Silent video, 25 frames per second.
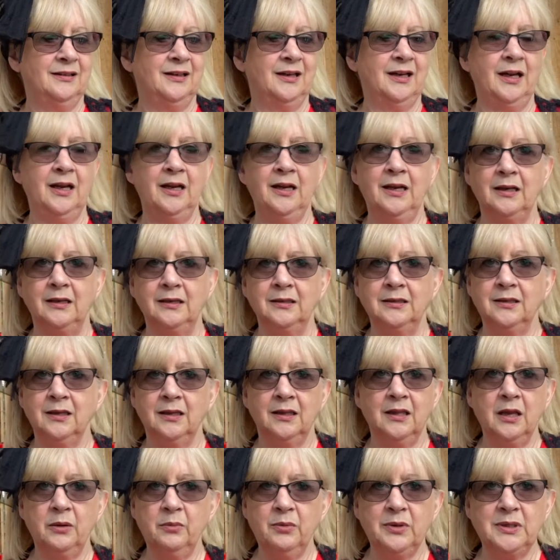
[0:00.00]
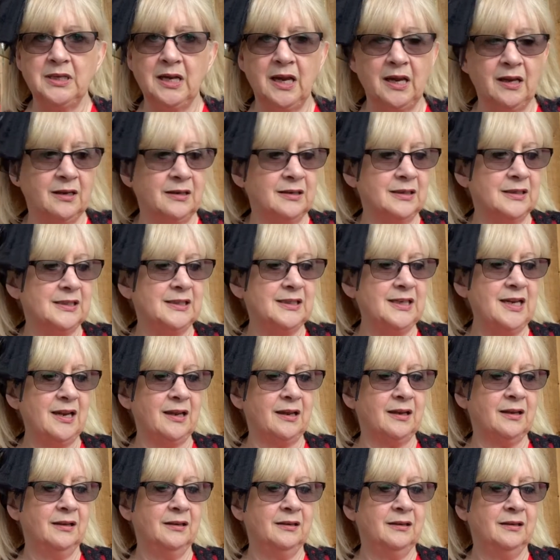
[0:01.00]
And they were taken
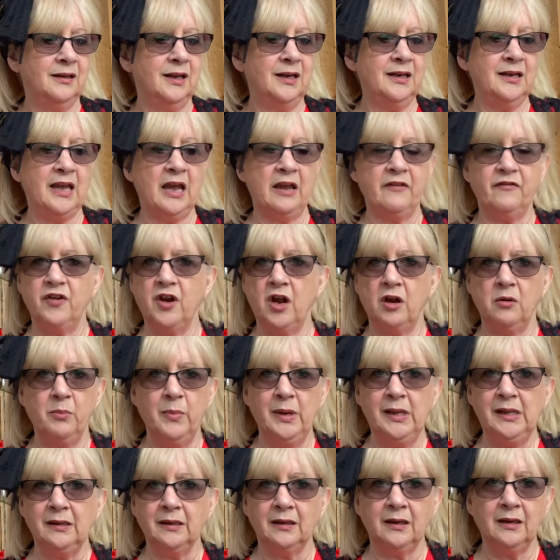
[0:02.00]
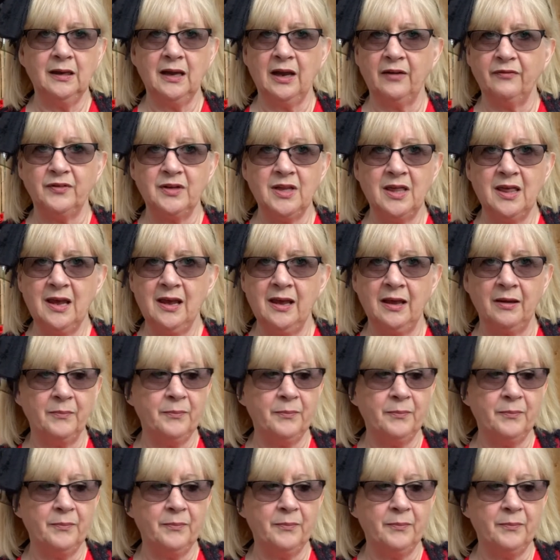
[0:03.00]
sick and gave no milk after that.